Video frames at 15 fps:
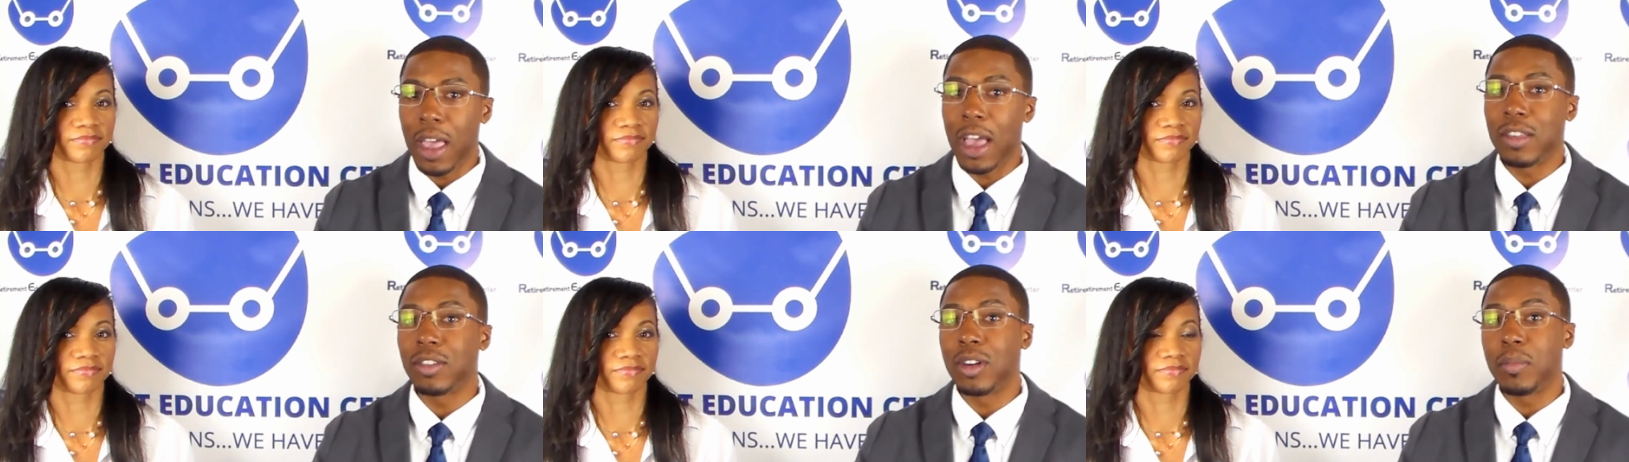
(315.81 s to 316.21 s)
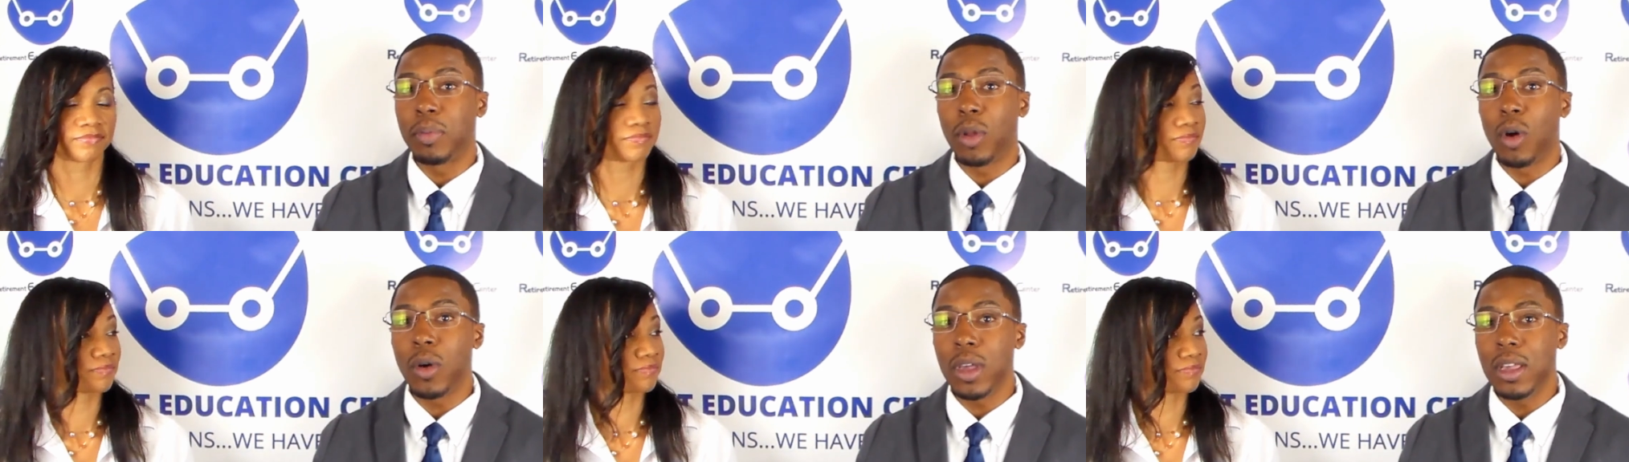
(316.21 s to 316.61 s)
Speaker 1: as an
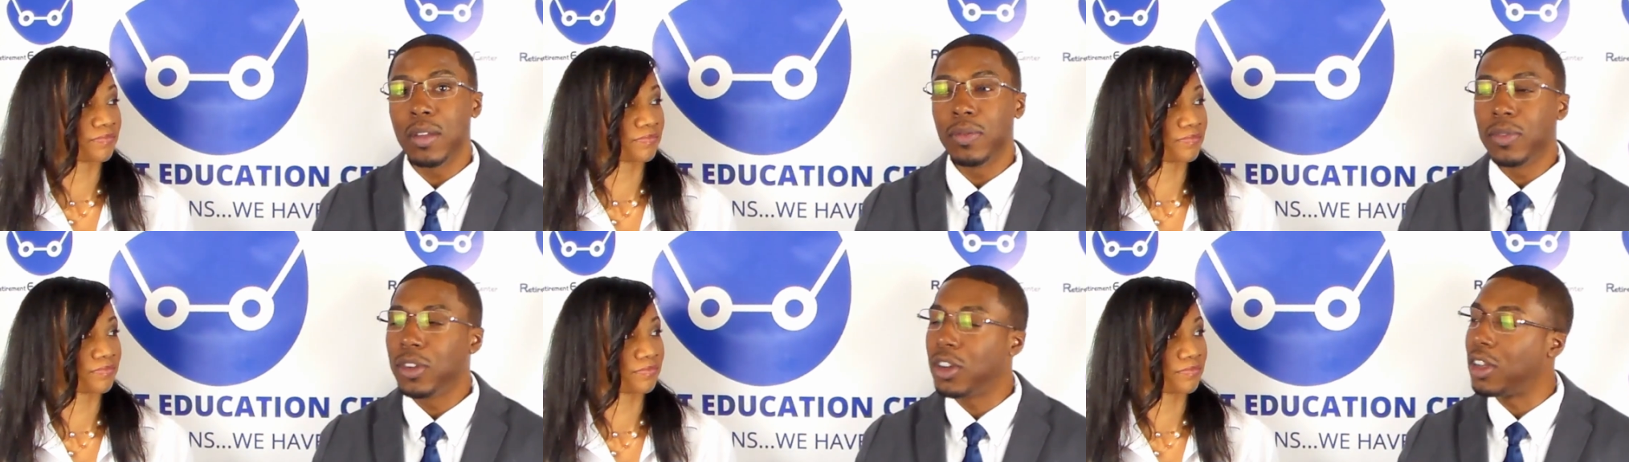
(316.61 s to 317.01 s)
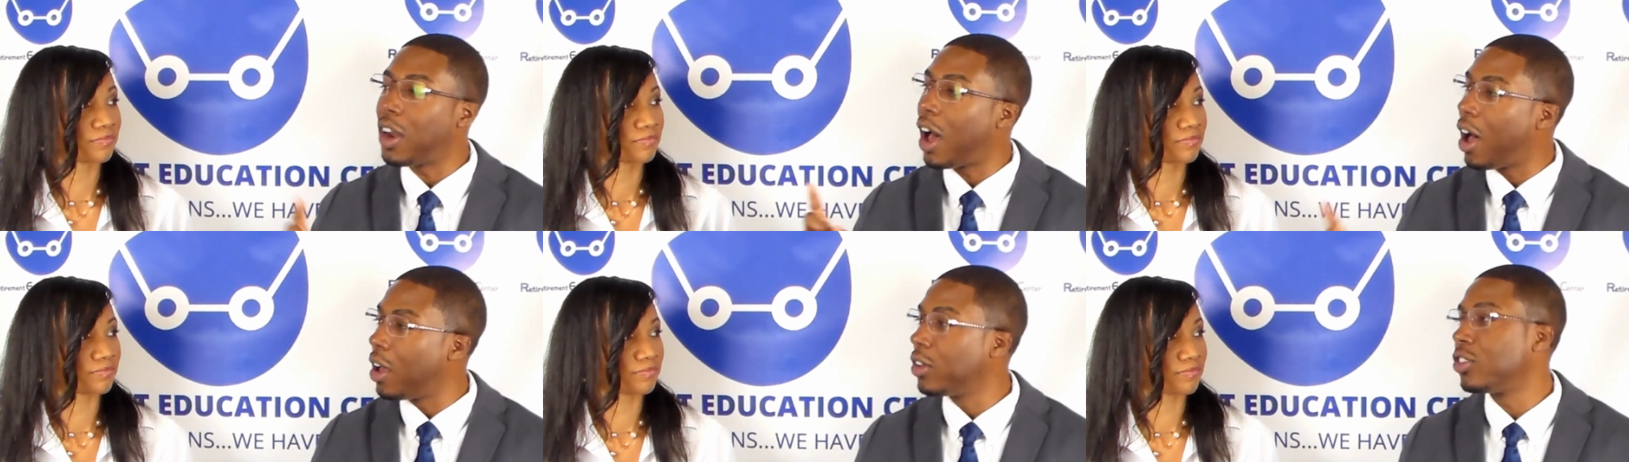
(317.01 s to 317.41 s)
employee
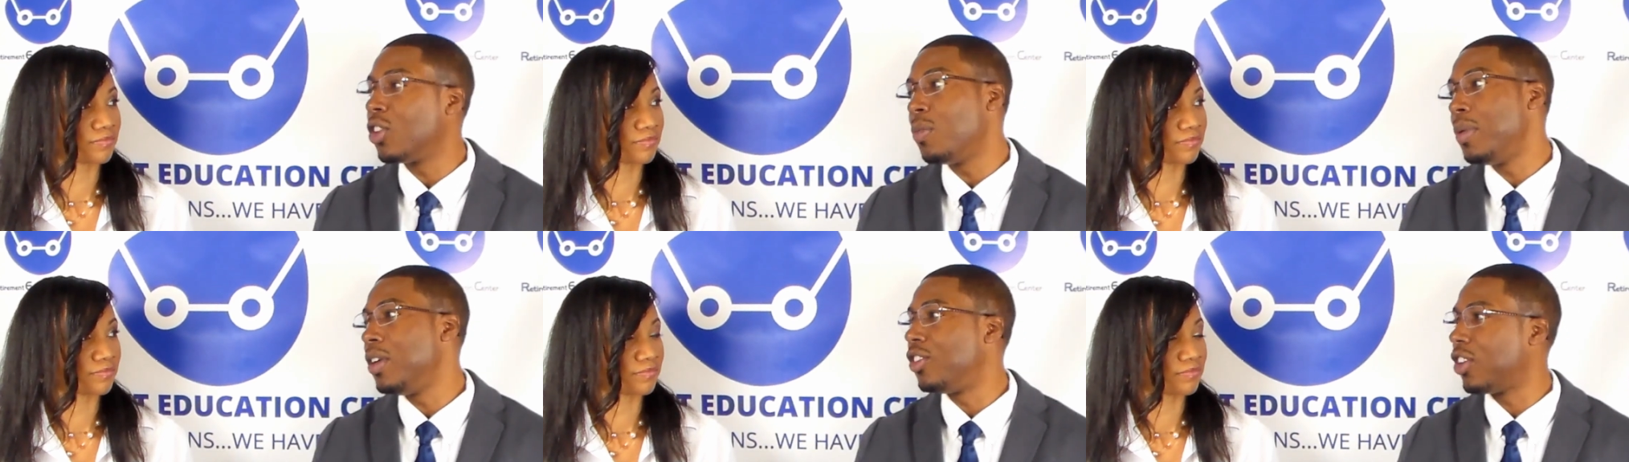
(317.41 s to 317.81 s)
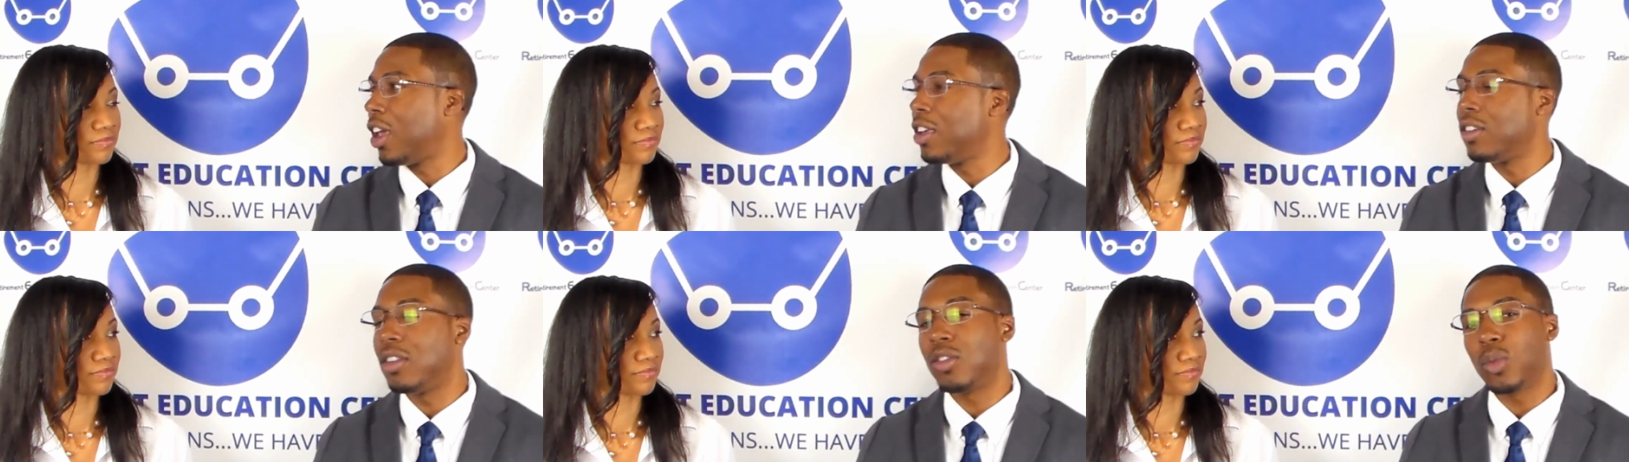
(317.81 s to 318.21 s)
could also be
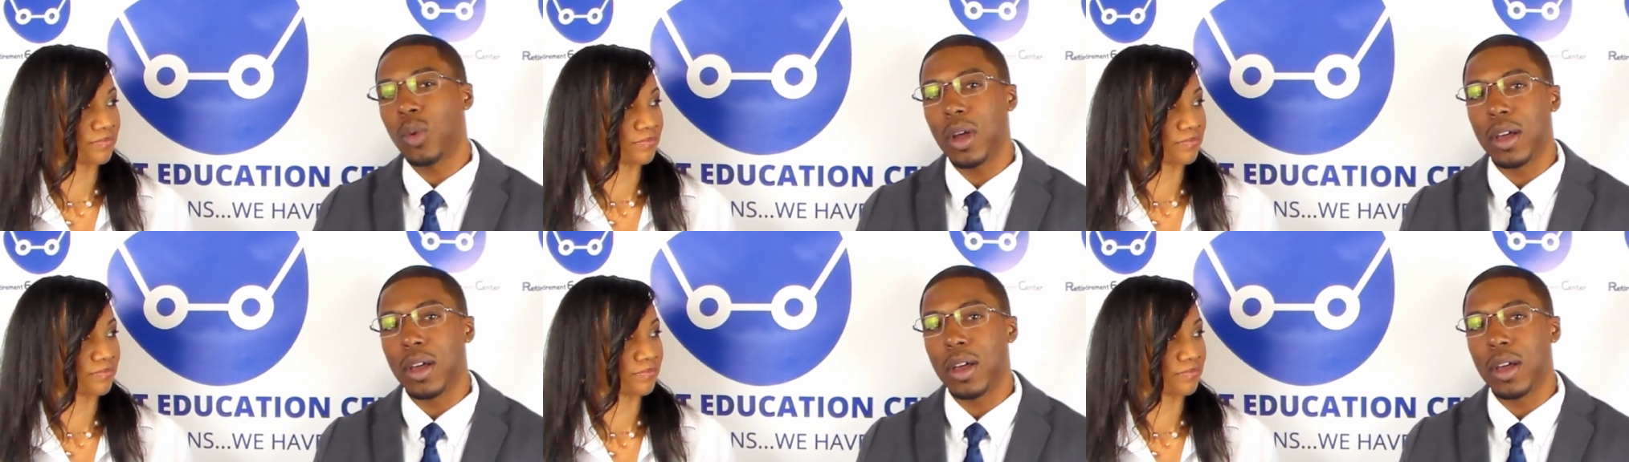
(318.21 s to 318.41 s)
changing as